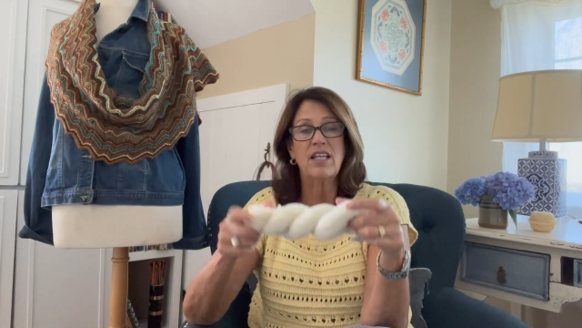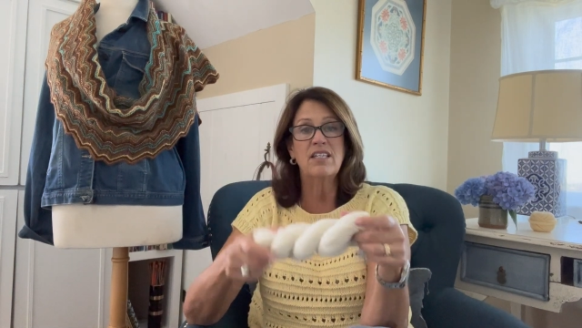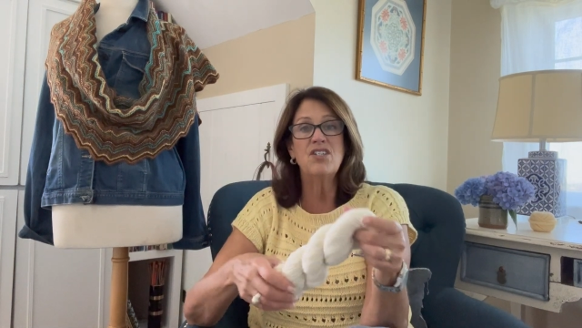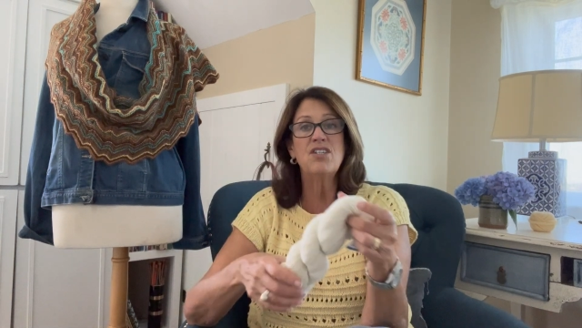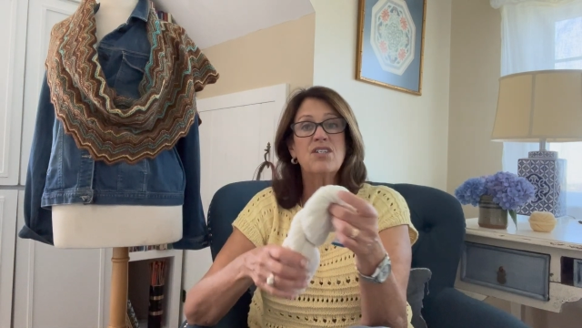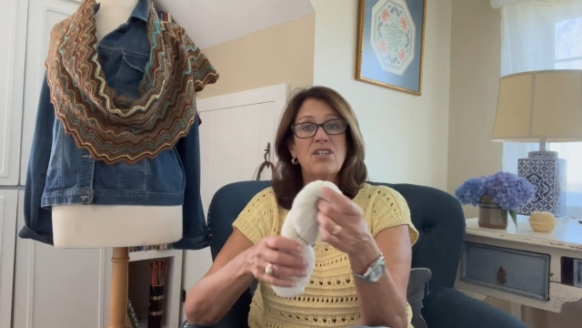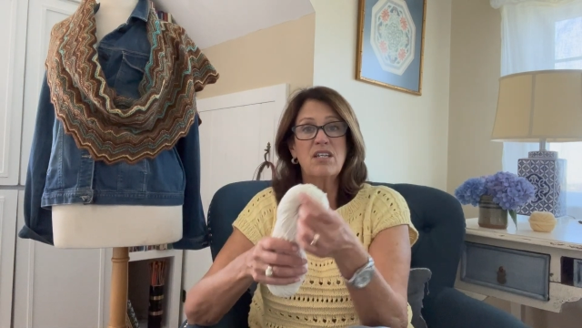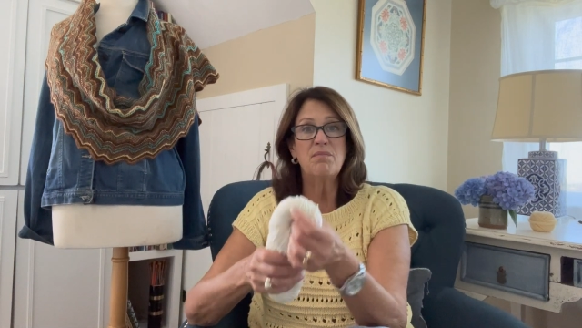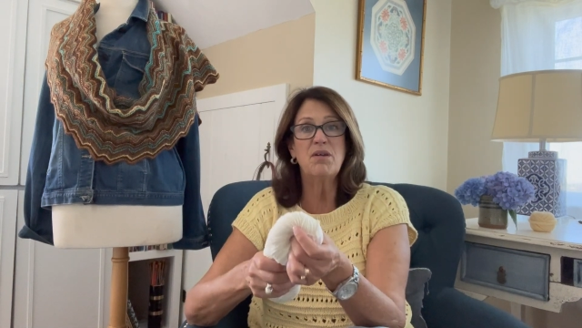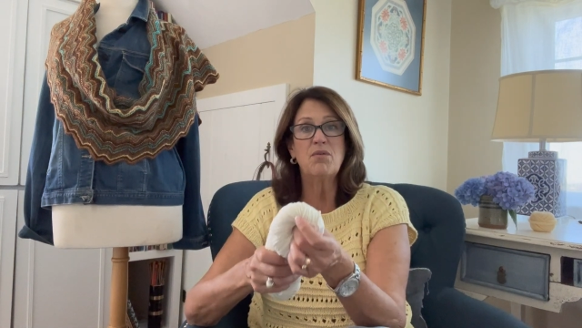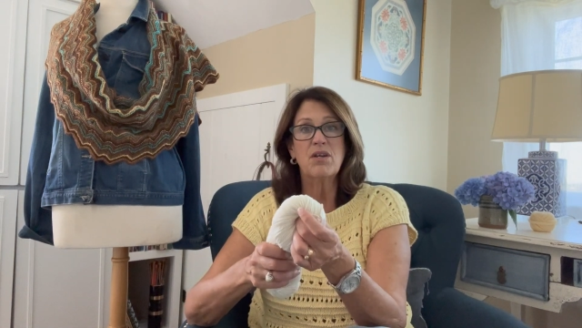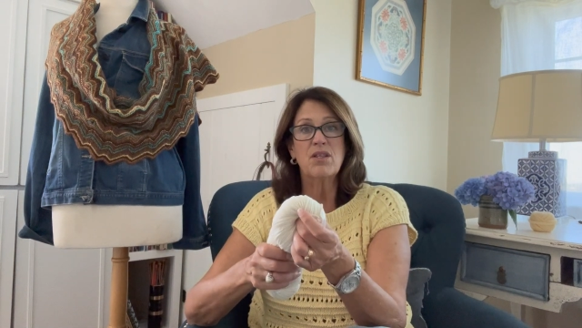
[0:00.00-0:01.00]
and this is gonna
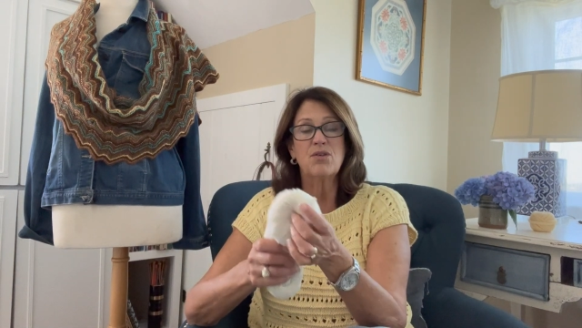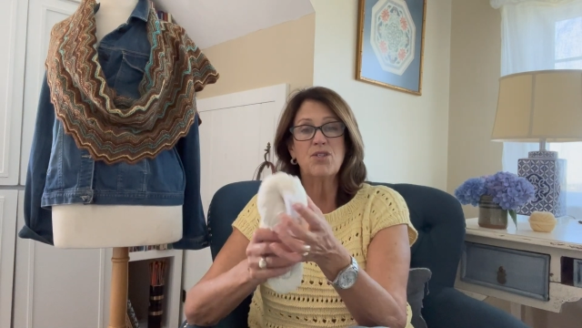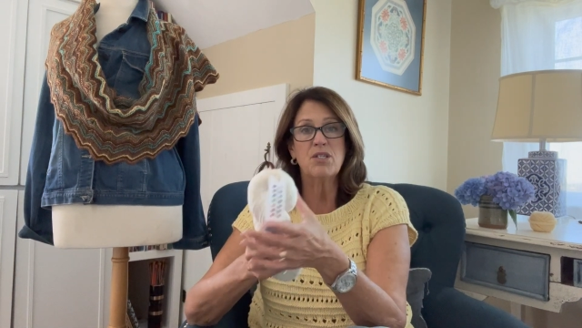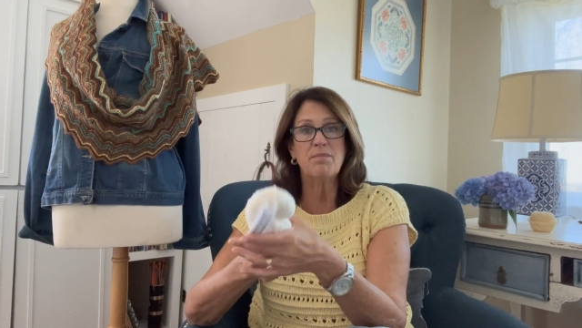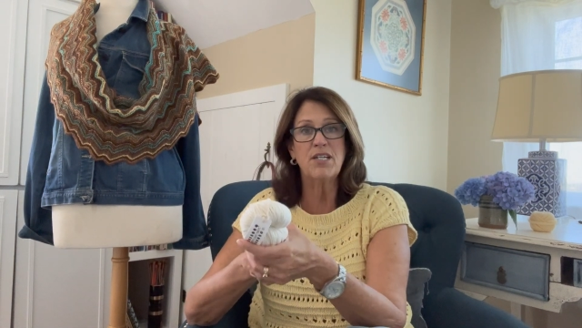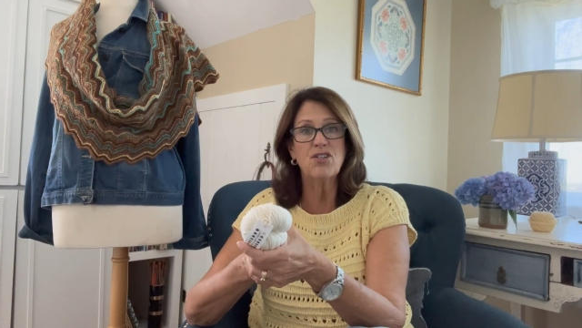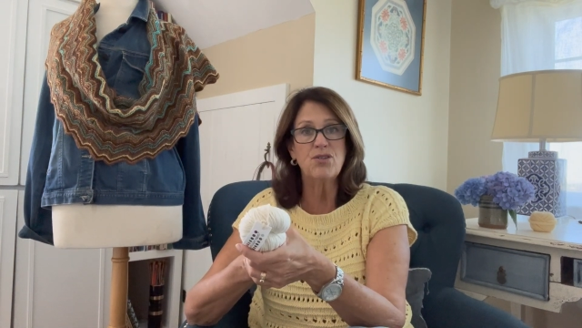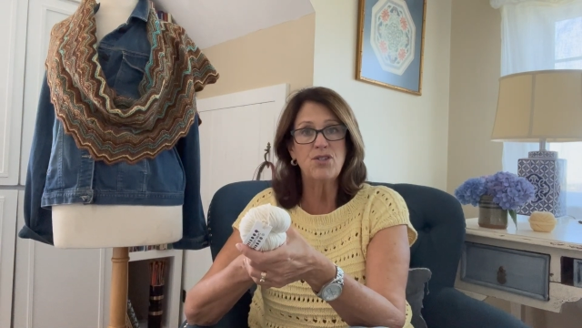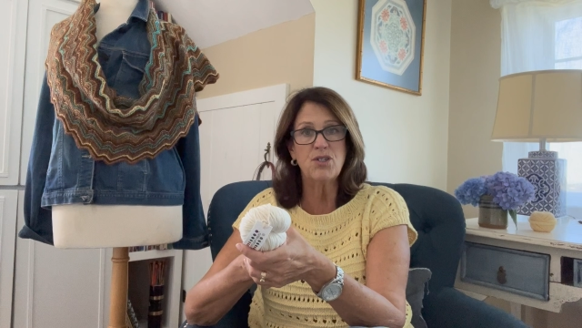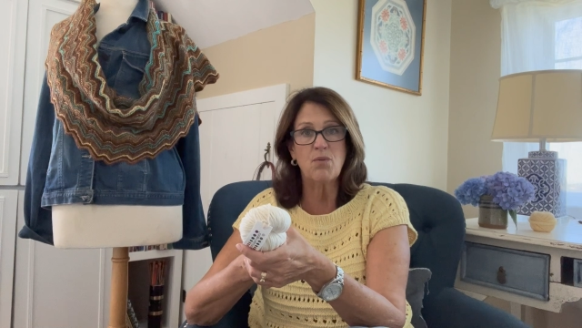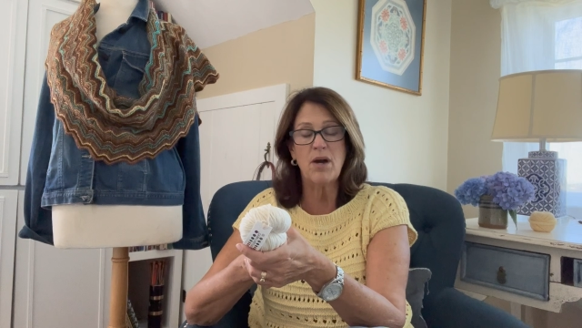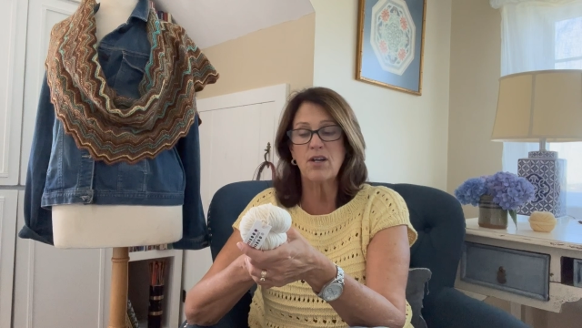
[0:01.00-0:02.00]
be one of those special
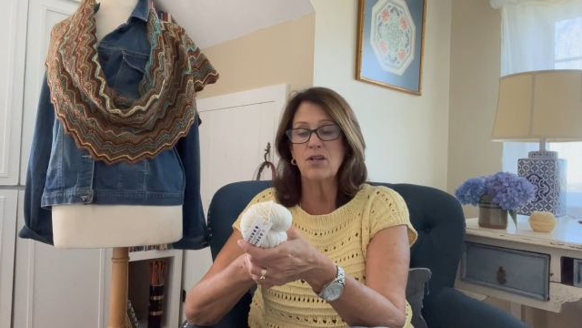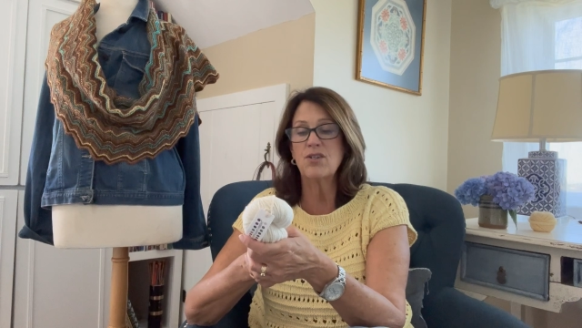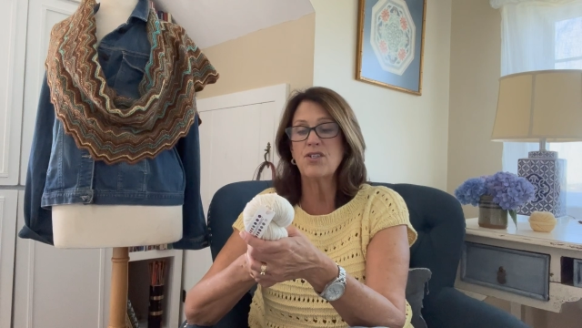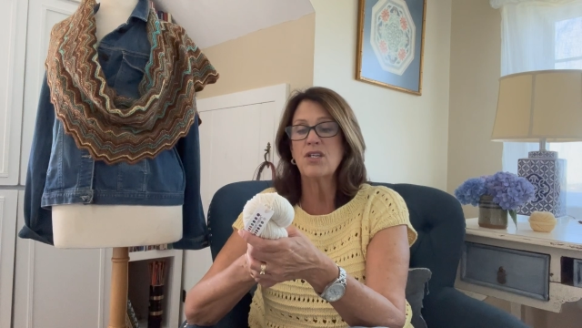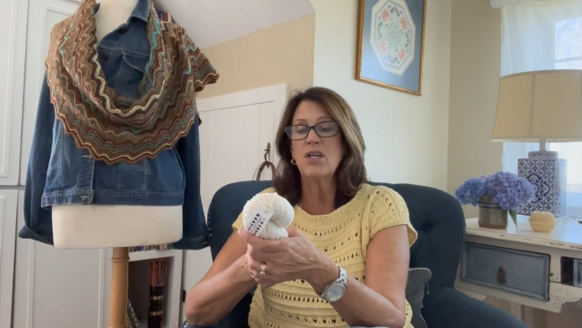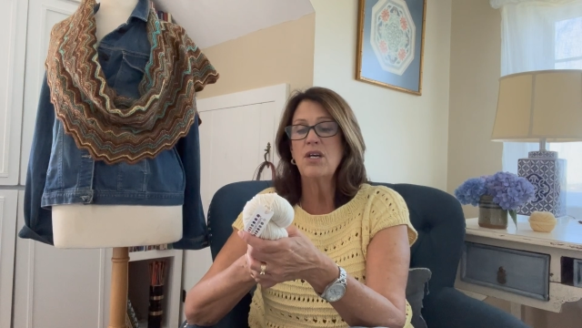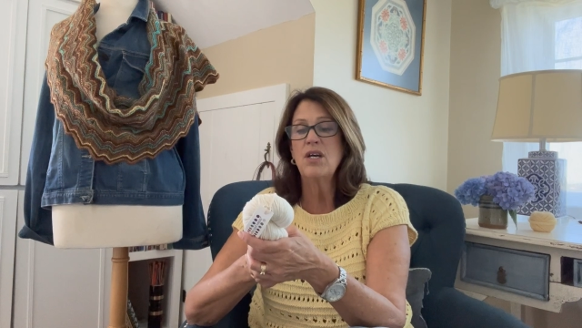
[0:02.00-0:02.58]
sweaters,